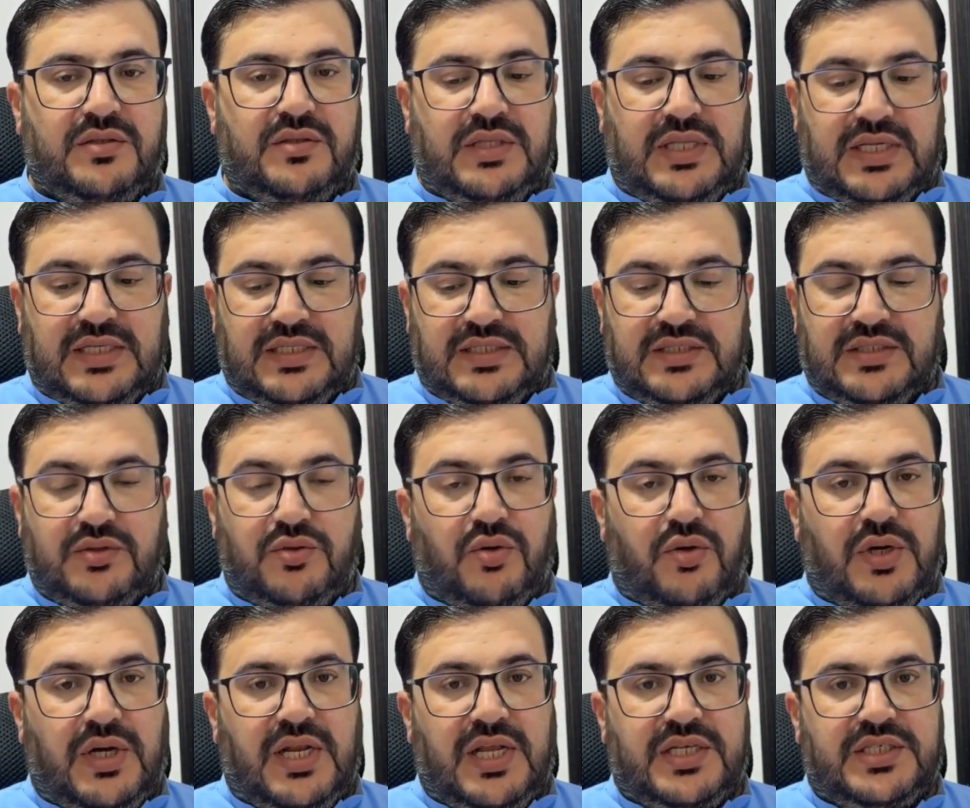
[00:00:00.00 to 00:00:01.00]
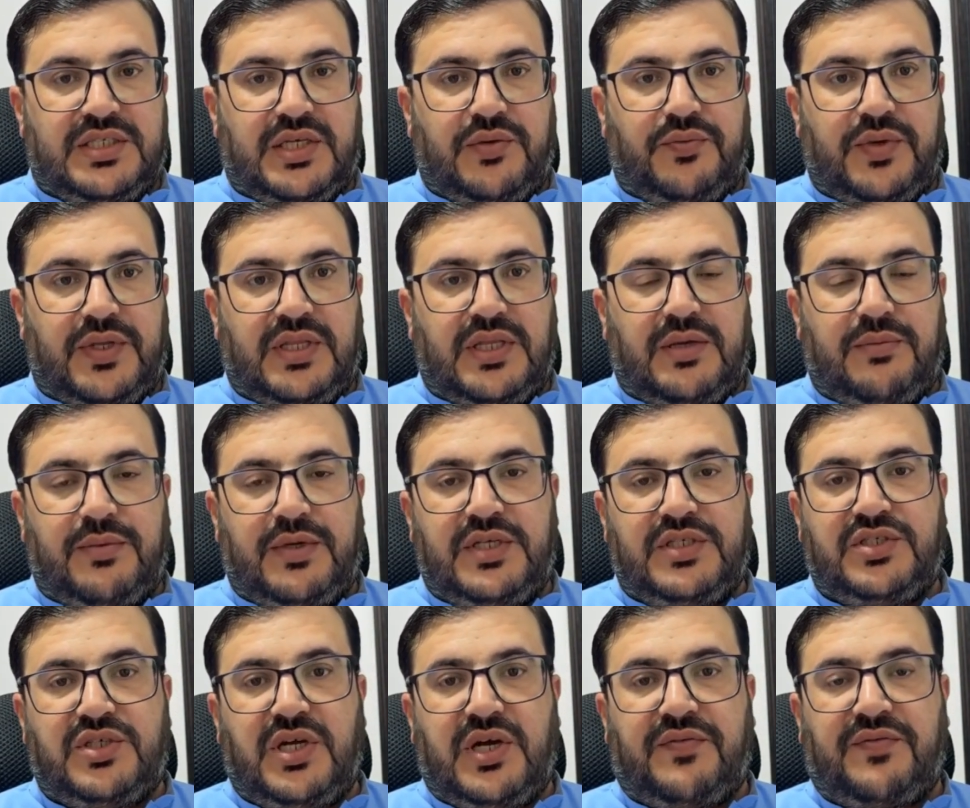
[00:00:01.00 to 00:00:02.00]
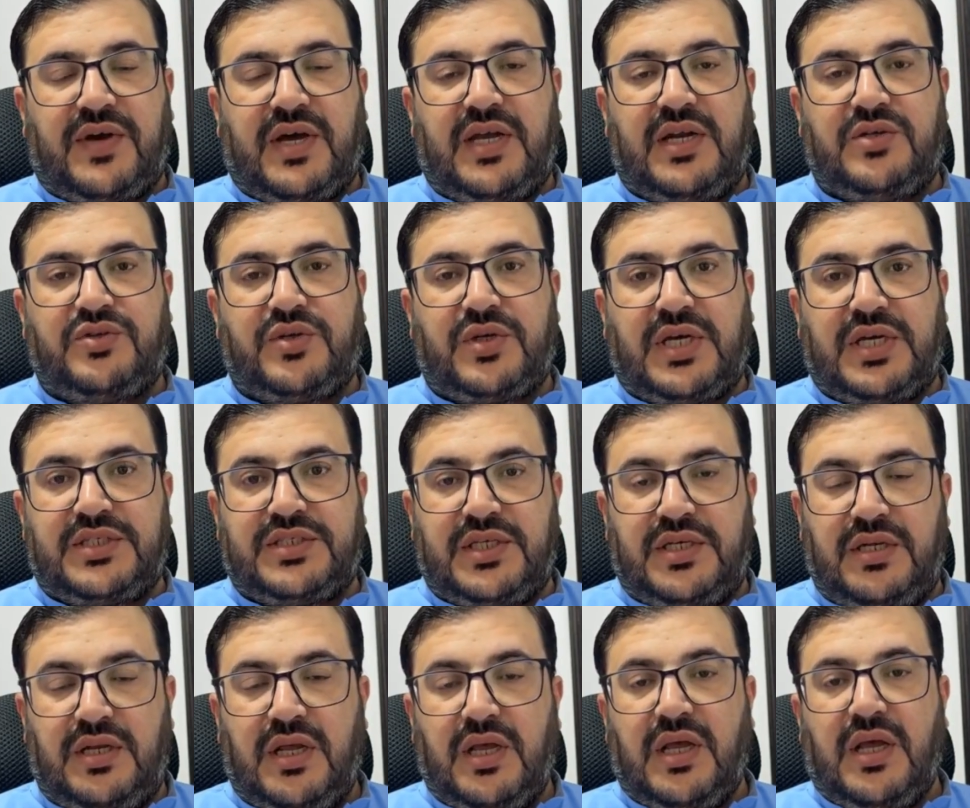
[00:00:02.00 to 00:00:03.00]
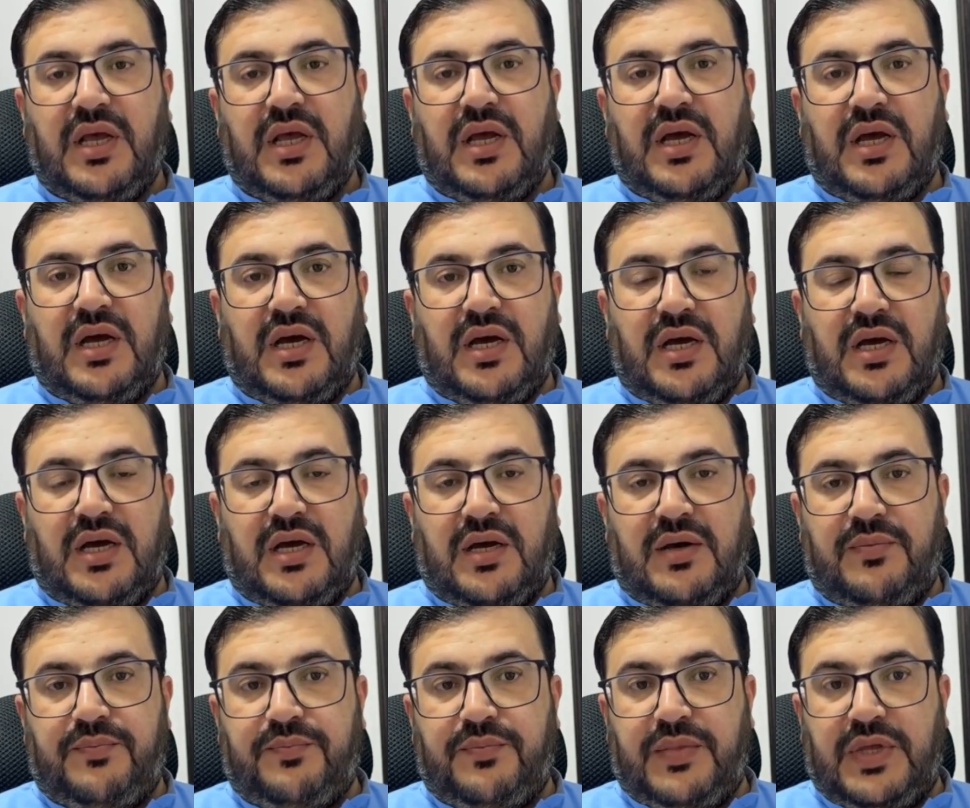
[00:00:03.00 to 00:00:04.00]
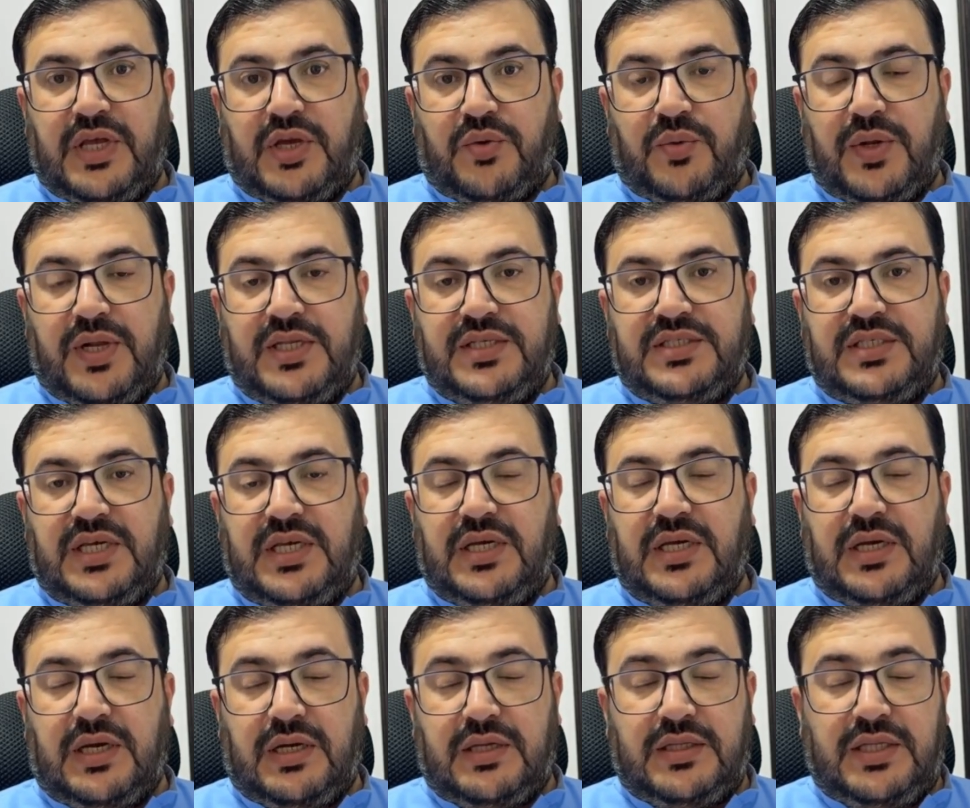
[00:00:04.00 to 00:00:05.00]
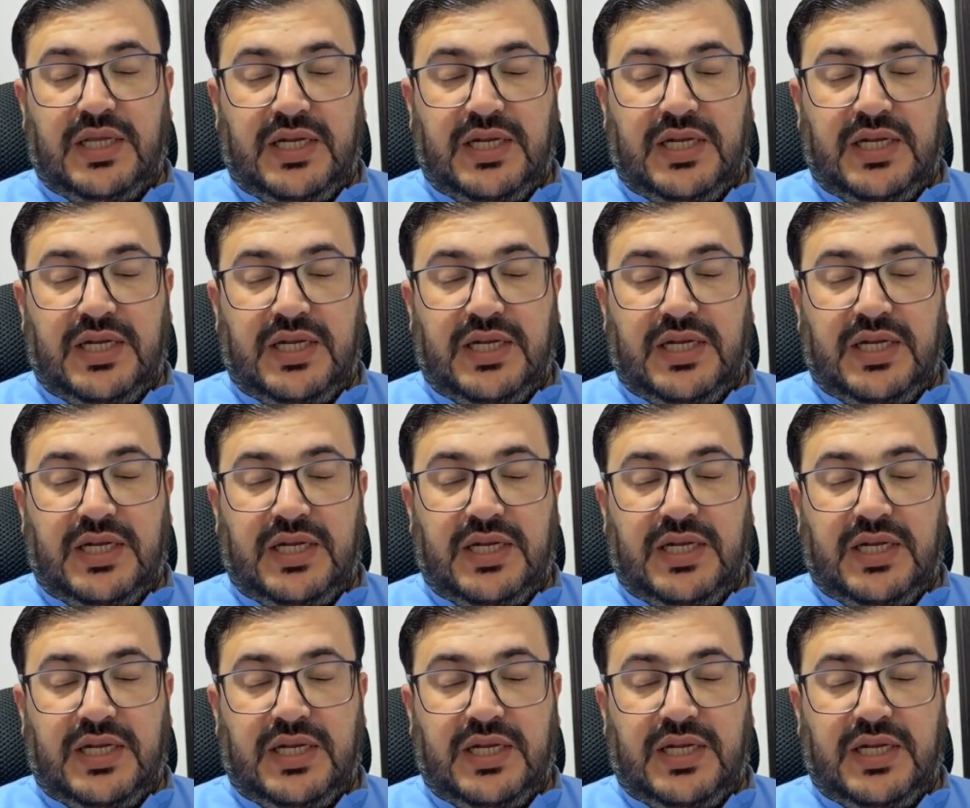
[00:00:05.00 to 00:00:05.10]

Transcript: There is no relation with the Ministry of Higher Education equivalency.